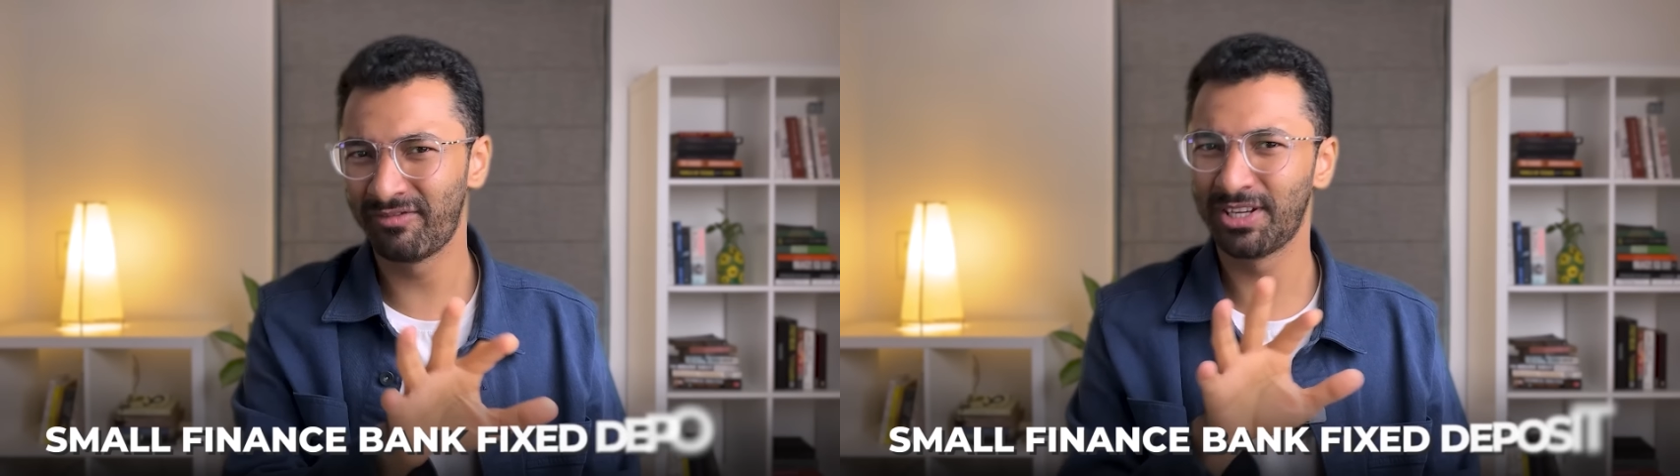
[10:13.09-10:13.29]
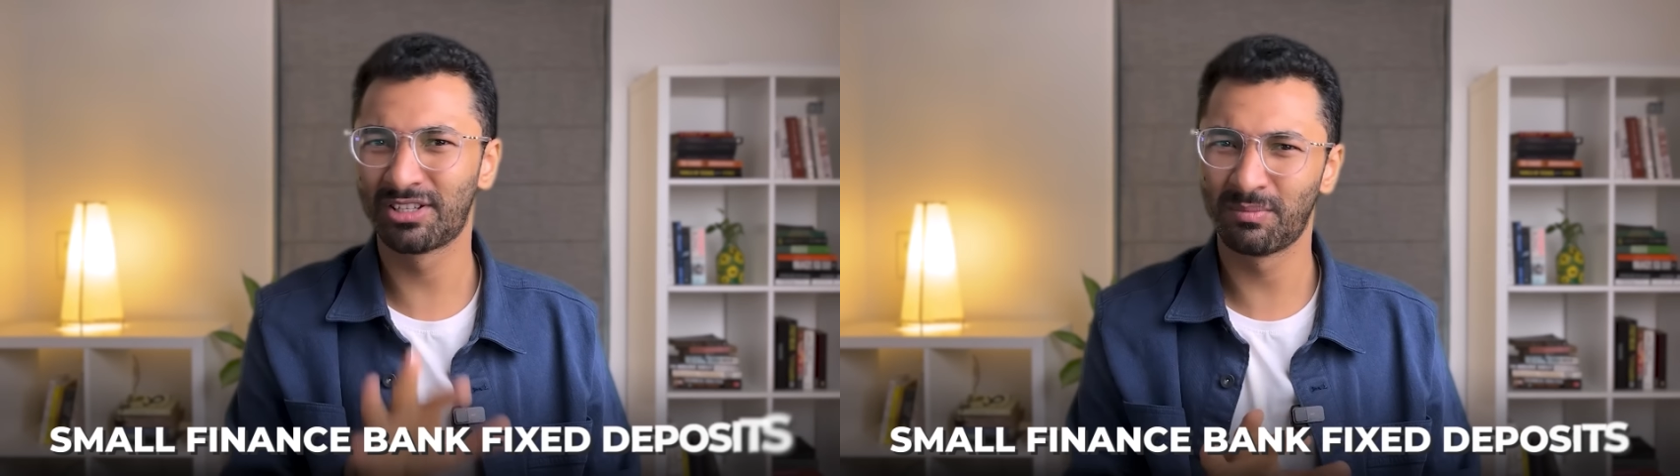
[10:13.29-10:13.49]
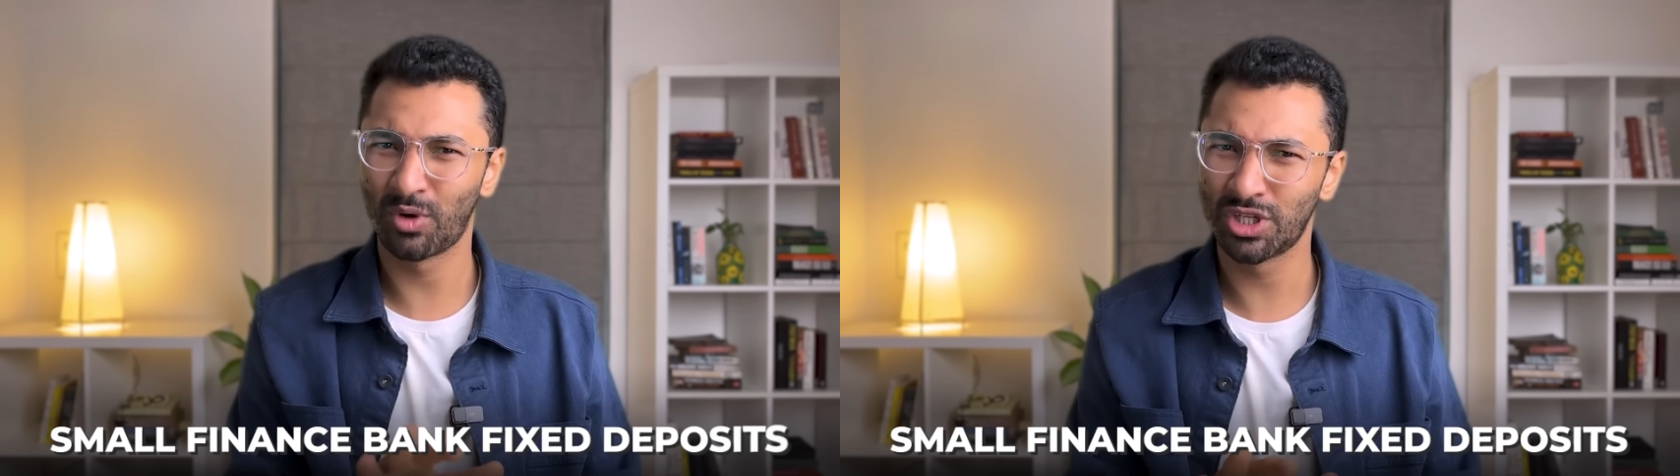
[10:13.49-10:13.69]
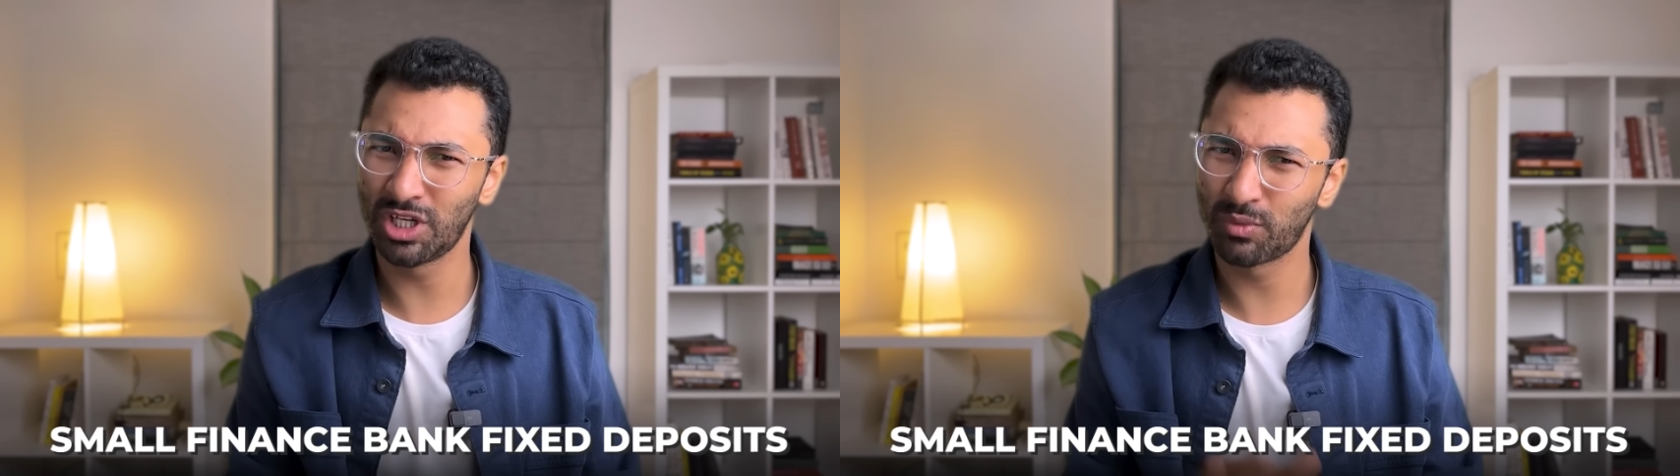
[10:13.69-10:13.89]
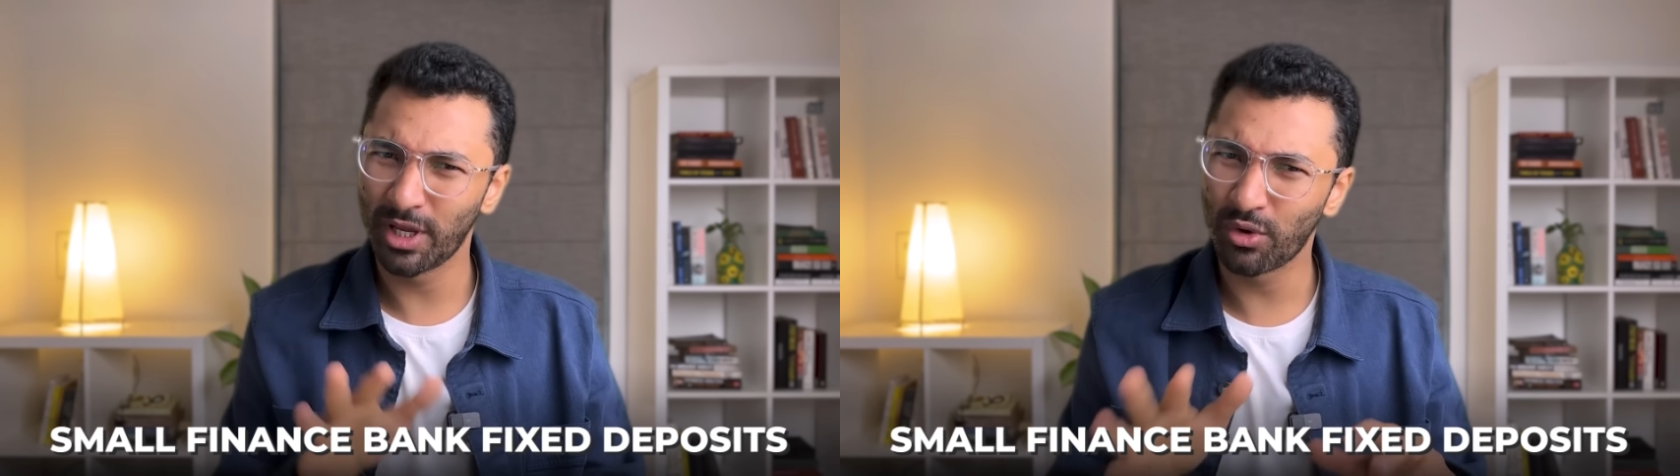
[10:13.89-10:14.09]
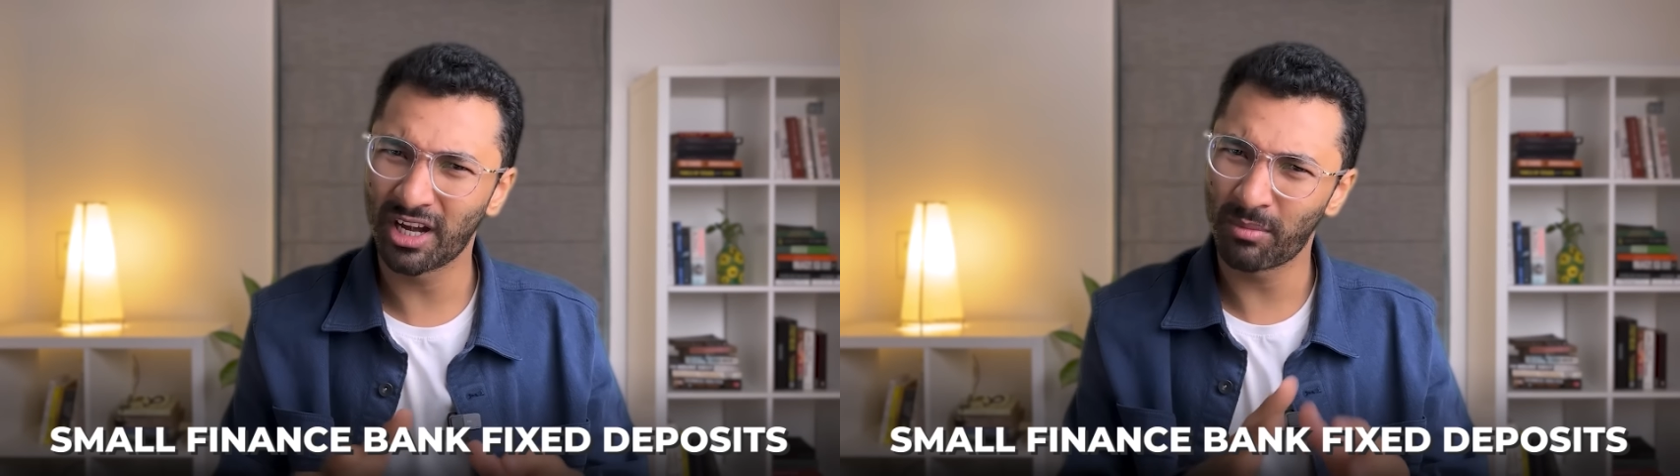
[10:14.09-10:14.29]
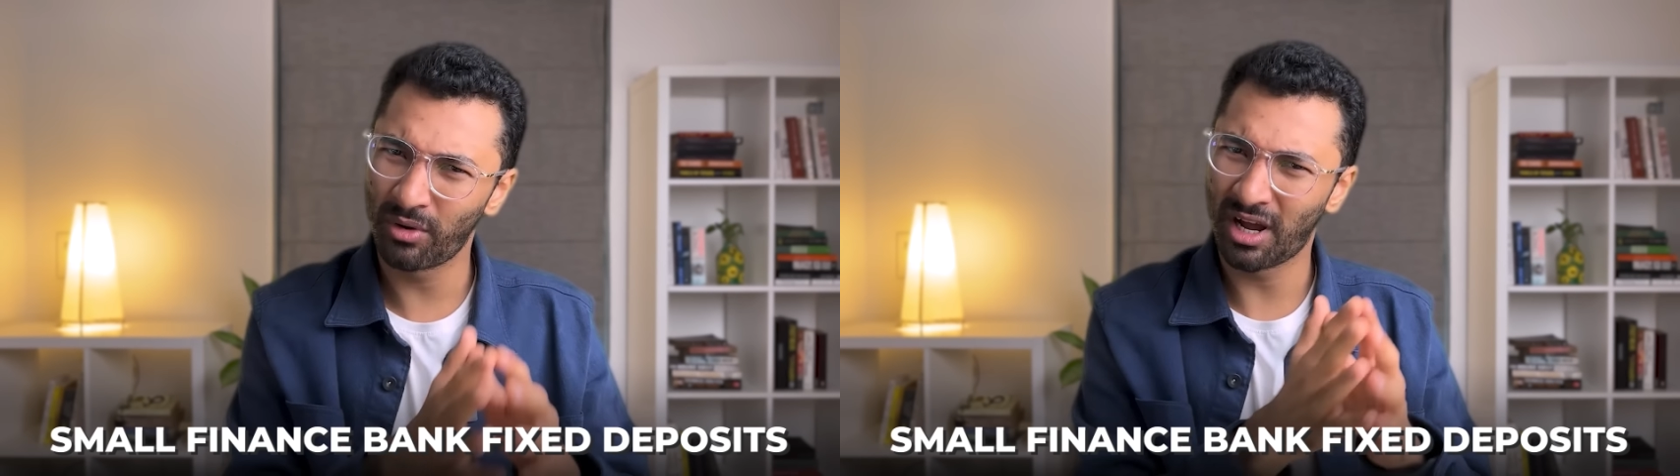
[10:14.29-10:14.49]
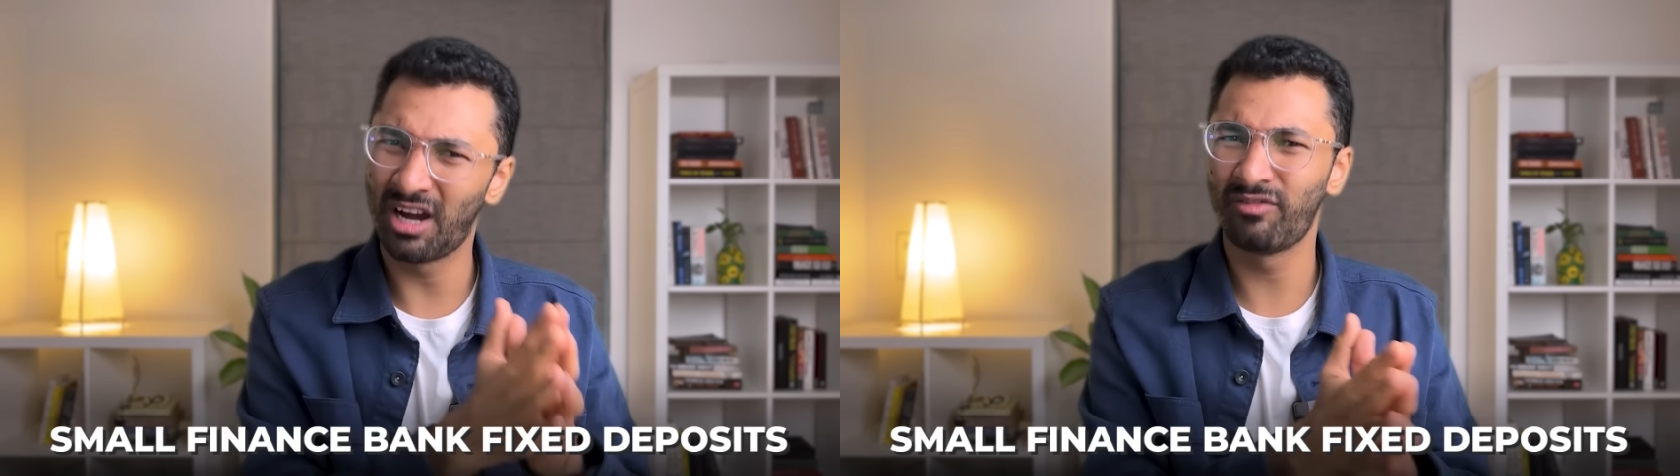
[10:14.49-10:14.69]
fixed deposits where you get
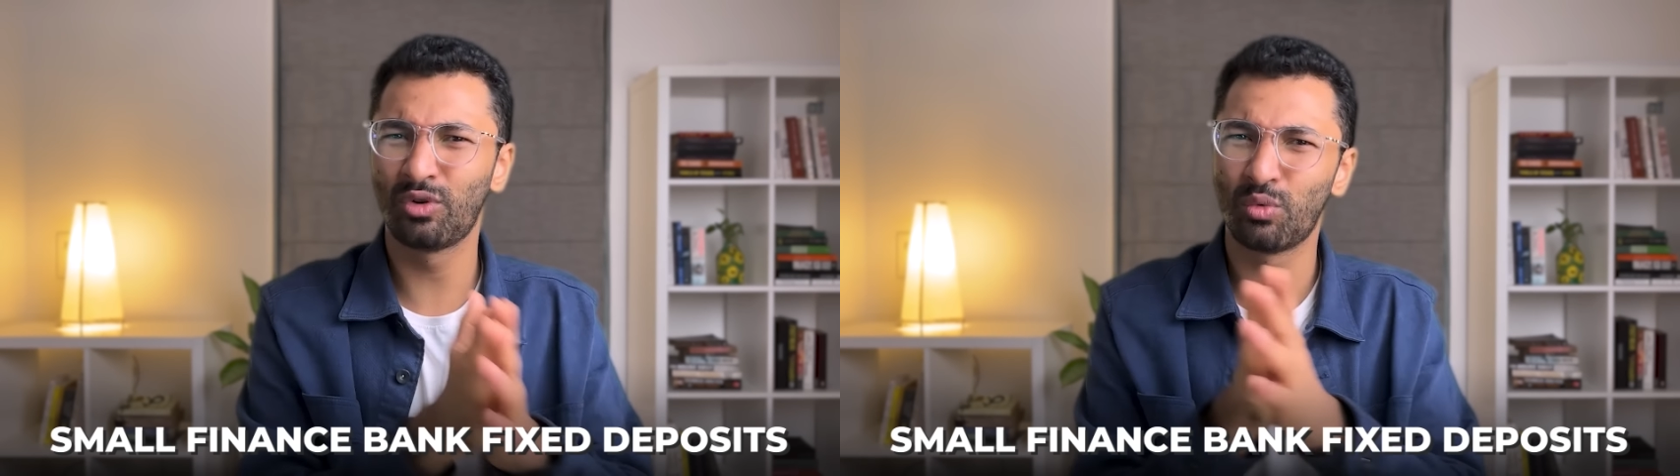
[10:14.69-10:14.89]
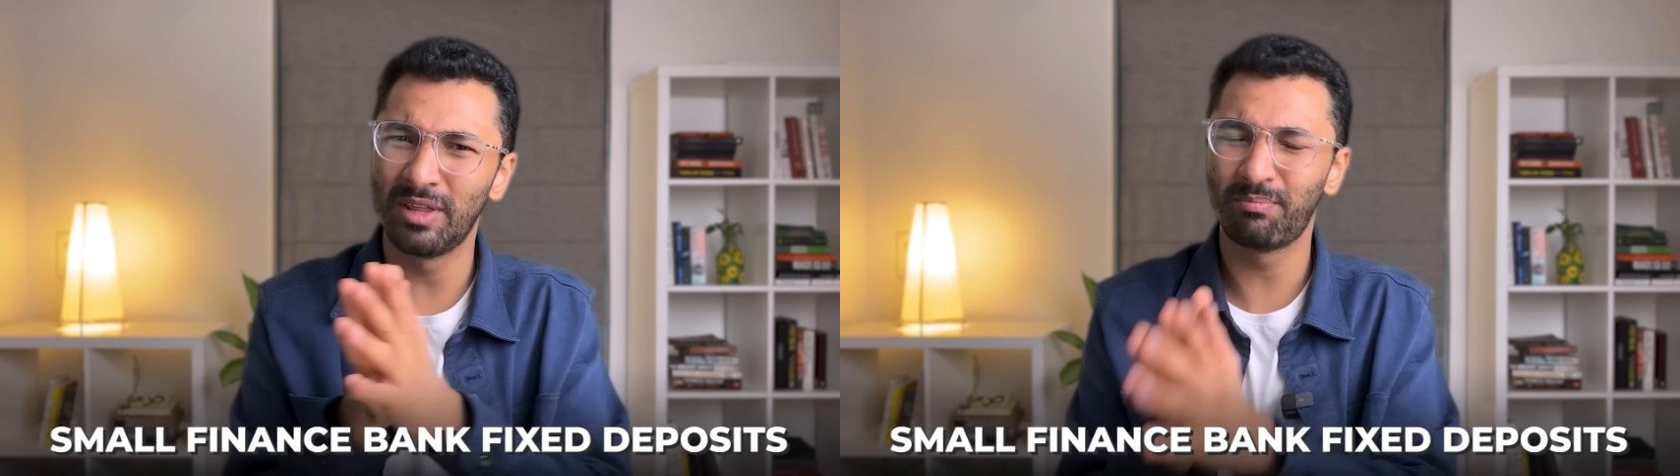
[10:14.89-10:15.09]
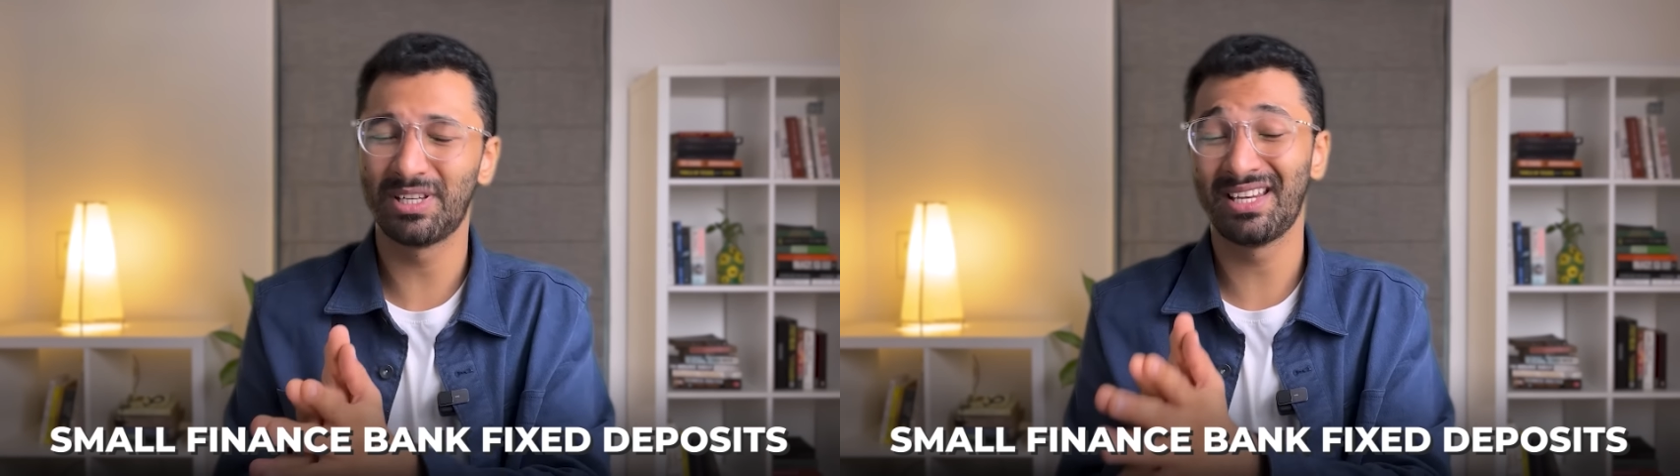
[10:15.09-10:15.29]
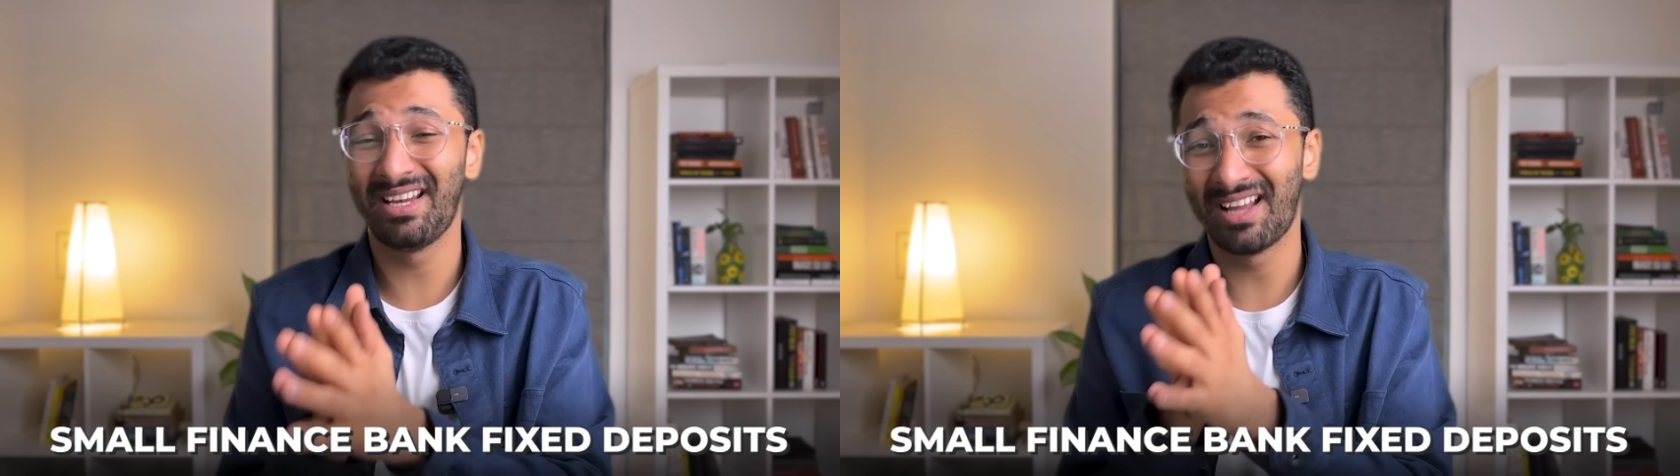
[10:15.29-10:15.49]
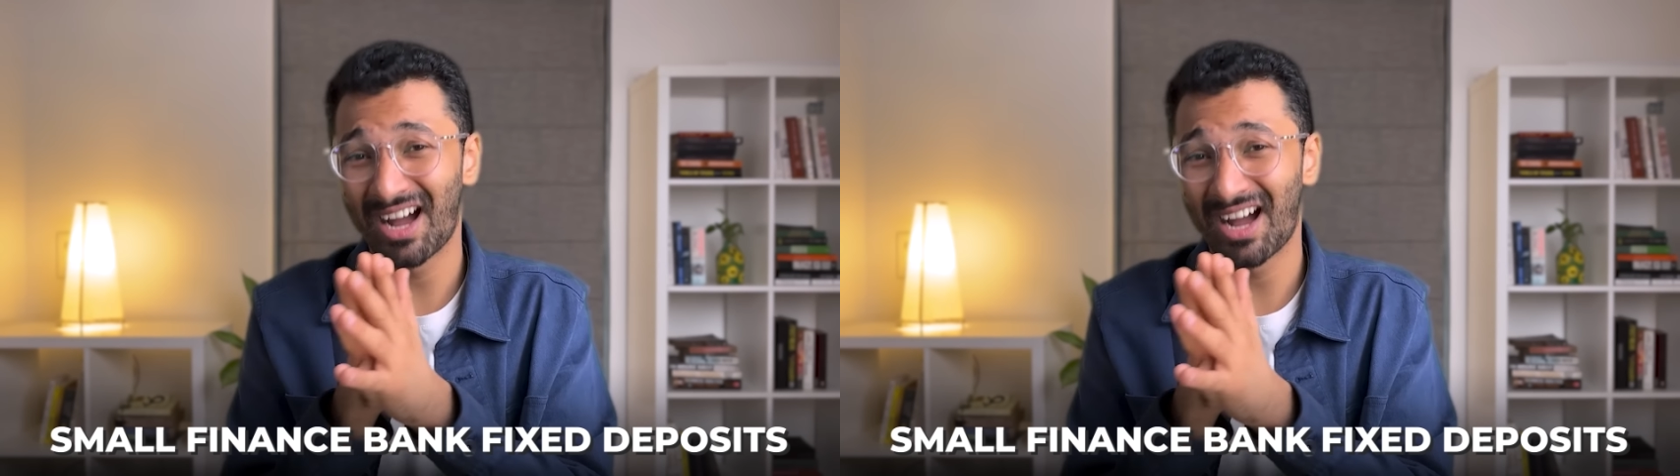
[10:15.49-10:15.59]
about 0.5 to 1%